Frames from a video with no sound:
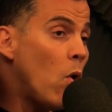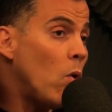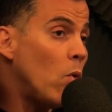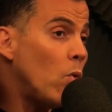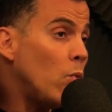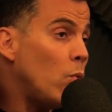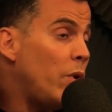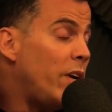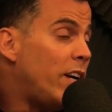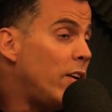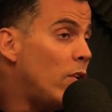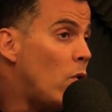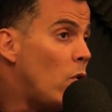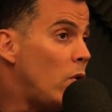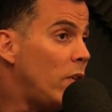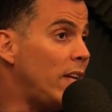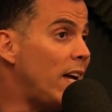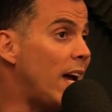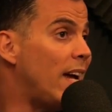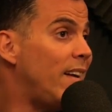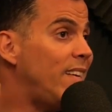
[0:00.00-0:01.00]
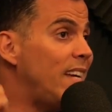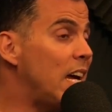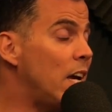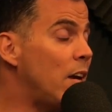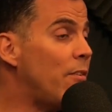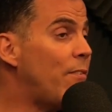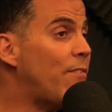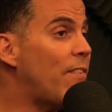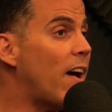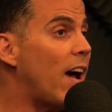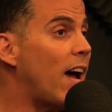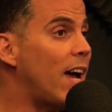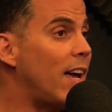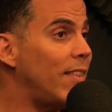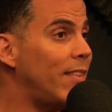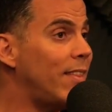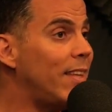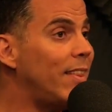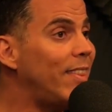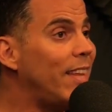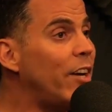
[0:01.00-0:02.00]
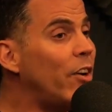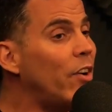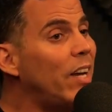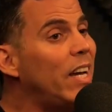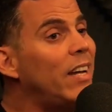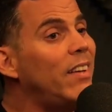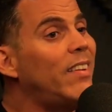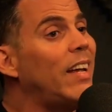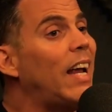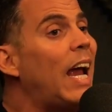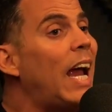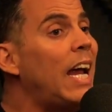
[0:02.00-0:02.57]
we can only identify that there is